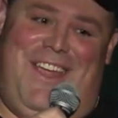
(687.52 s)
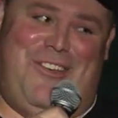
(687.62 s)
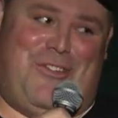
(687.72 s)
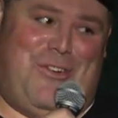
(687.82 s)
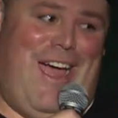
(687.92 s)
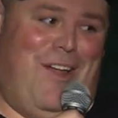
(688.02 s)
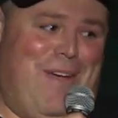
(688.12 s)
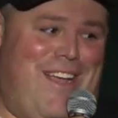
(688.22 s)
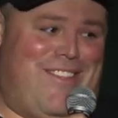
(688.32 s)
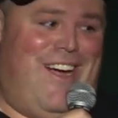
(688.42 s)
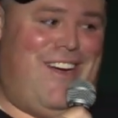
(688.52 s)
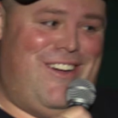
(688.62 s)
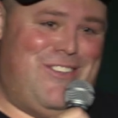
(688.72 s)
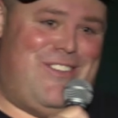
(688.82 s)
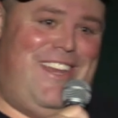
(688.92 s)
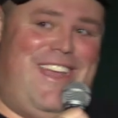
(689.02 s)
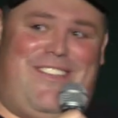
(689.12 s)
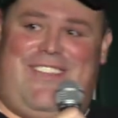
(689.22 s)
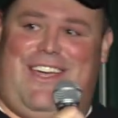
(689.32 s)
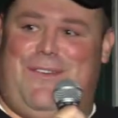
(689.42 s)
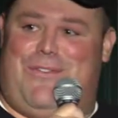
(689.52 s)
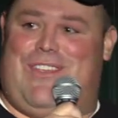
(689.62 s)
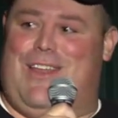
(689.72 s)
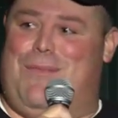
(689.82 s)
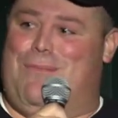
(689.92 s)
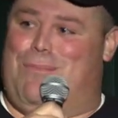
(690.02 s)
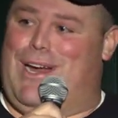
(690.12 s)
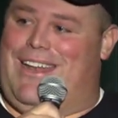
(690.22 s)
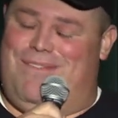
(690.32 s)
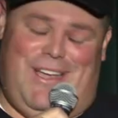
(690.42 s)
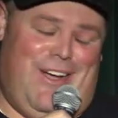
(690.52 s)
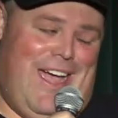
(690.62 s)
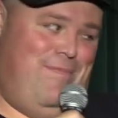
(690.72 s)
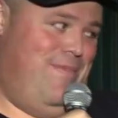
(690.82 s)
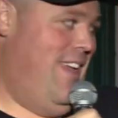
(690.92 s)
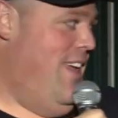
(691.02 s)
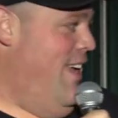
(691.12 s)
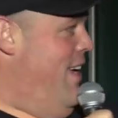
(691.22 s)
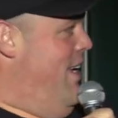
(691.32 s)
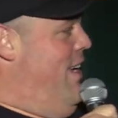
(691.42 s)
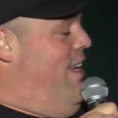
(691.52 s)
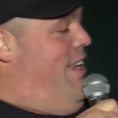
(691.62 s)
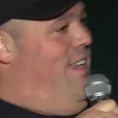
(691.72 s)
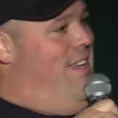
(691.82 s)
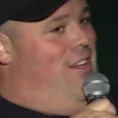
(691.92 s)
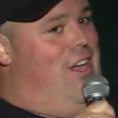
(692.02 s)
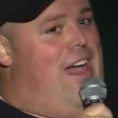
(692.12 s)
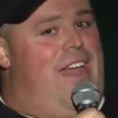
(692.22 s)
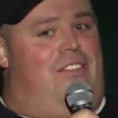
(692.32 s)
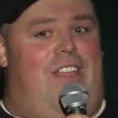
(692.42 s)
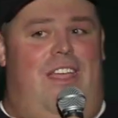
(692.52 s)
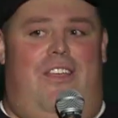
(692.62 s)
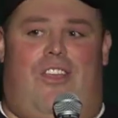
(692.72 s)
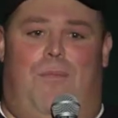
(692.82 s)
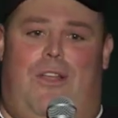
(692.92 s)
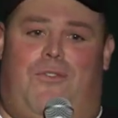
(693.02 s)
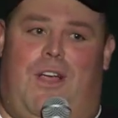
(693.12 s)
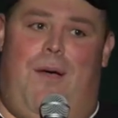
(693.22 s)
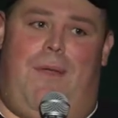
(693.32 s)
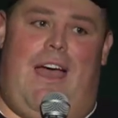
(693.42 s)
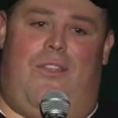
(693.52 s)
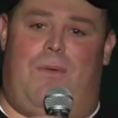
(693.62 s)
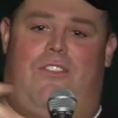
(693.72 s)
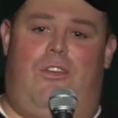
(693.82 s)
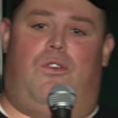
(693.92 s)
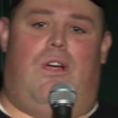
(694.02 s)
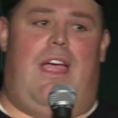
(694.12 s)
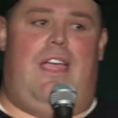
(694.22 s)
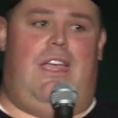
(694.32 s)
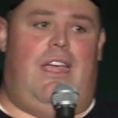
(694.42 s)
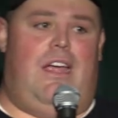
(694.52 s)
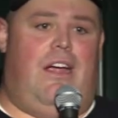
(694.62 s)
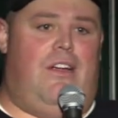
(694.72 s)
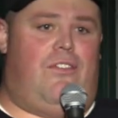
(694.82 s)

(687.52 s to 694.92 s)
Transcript: and drown my sorrows in a stick of cinnamon bread. Okay. You guys, thank you so much for coming out. It's been two great years.